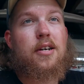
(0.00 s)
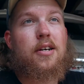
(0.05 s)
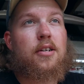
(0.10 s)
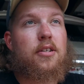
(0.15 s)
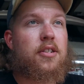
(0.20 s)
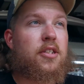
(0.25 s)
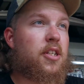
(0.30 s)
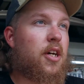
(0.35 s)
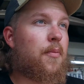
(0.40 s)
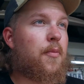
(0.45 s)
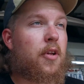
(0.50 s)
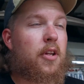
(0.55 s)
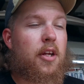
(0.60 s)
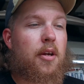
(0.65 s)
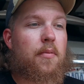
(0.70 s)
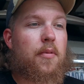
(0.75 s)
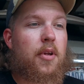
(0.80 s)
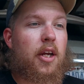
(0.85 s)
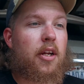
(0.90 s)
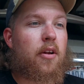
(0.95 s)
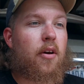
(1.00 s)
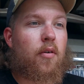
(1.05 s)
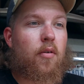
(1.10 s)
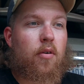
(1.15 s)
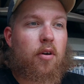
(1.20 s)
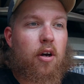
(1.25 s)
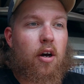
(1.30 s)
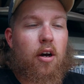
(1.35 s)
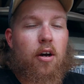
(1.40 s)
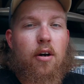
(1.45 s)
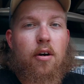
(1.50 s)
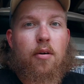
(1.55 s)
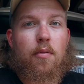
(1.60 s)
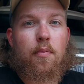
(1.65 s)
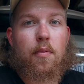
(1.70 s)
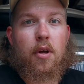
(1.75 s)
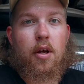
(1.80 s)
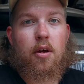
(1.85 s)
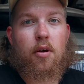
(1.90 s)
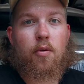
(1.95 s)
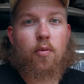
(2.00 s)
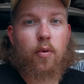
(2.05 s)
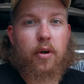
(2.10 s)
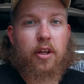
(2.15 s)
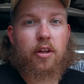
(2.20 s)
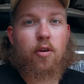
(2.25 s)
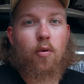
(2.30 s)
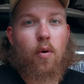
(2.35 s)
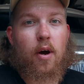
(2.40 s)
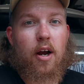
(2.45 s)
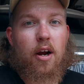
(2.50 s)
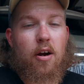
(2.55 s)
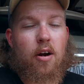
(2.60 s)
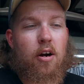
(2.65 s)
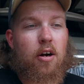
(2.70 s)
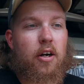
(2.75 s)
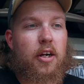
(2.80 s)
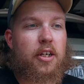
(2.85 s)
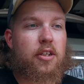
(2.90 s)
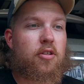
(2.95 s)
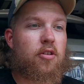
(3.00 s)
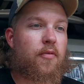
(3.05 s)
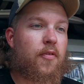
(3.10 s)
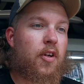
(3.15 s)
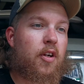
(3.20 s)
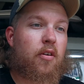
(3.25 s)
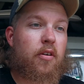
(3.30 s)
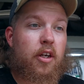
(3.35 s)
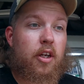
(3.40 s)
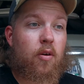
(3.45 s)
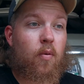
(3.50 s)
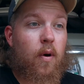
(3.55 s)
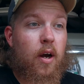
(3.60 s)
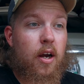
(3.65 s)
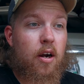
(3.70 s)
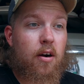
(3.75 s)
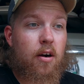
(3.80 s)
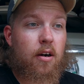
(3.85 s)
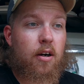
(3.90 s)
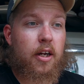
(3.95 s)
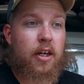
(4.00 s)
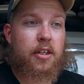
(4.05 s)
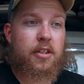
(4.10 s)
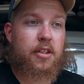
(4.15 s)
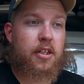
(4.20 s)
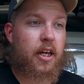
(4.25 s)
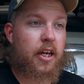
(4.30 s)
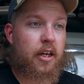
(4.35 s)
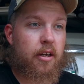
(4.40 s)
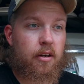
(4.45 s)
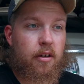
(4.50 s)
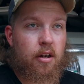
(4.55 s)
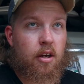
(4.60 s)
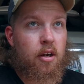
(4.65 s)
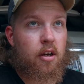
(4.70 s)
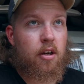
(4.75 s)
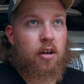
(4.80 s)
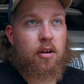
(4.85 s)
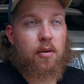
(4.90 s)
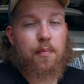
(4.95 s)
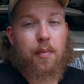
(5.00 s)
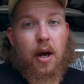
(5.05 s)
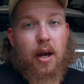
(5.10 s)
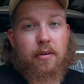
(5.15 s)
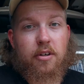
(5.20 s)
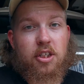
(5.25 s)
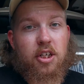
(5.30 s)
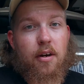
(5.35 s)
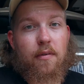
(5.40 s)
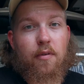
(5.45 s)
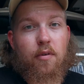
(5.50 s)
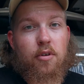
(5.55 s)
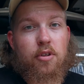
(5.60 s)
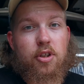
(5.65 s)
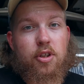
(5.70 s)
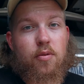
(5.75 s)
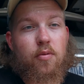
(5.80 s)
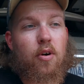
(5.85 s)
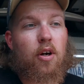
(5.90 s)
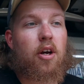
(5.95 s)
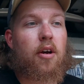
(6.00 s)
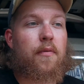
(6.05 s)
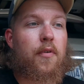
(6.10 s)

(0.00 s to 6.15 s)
Some of them, they don't come with the wire harness. So if you don't need a wire harness, then buy whichever ones you want.